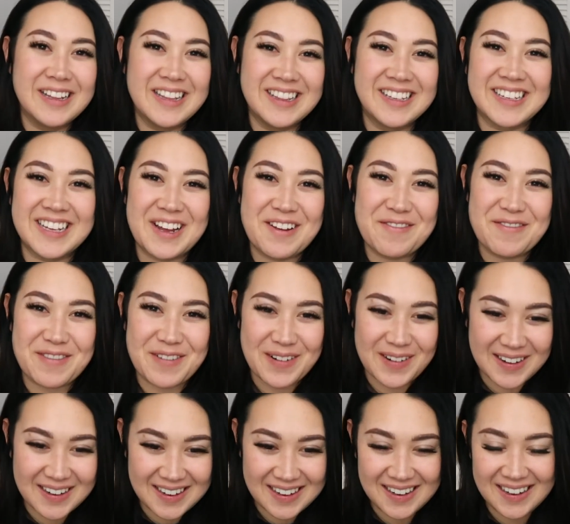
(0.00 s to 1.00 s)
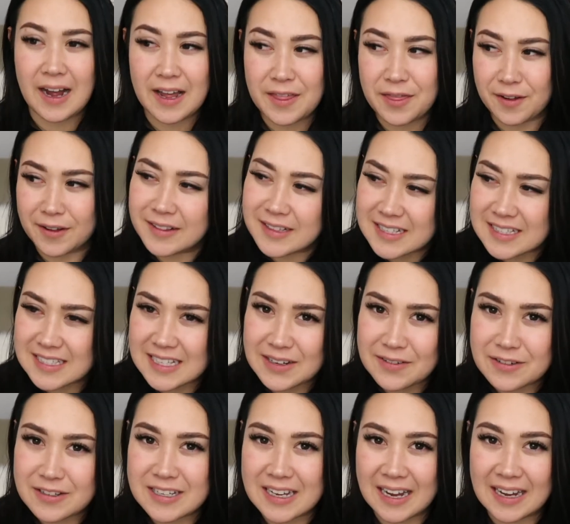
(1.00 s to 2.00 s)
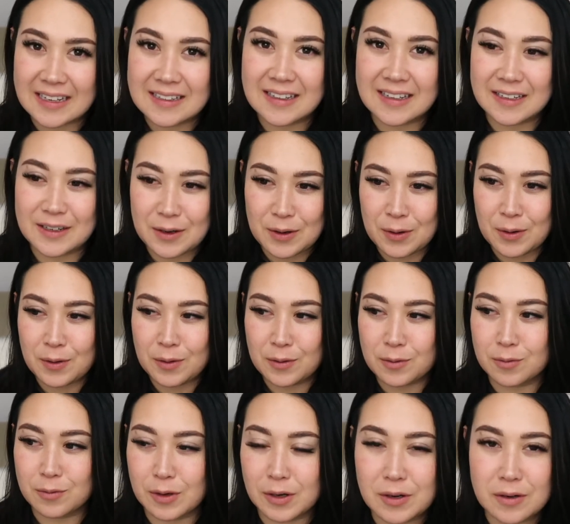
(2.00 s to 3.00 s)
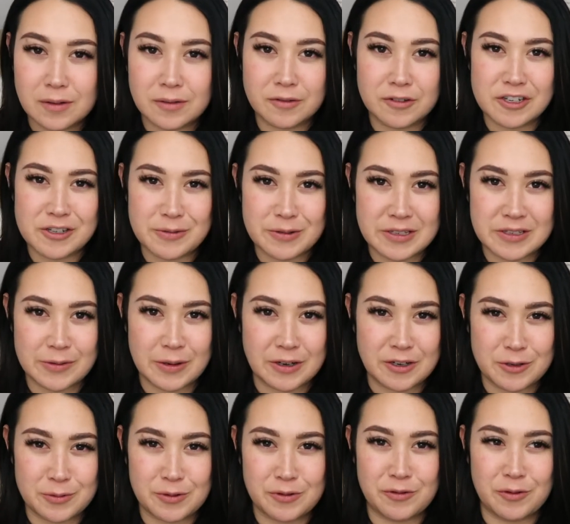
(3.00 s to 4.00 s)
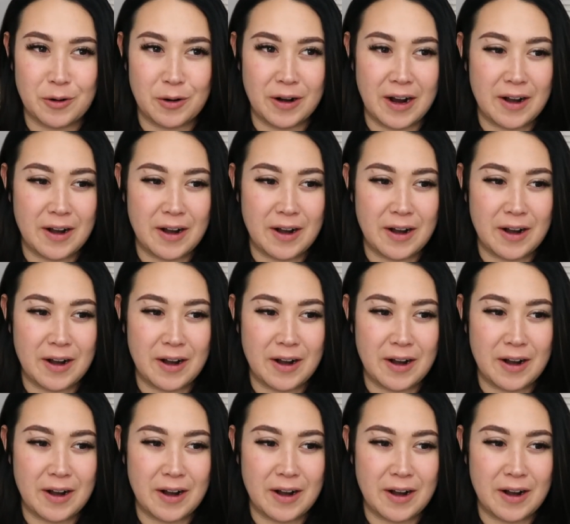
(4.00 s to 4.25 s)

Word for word: really looking for. I thought that Savers had like a whole row of Christmas sweaters before.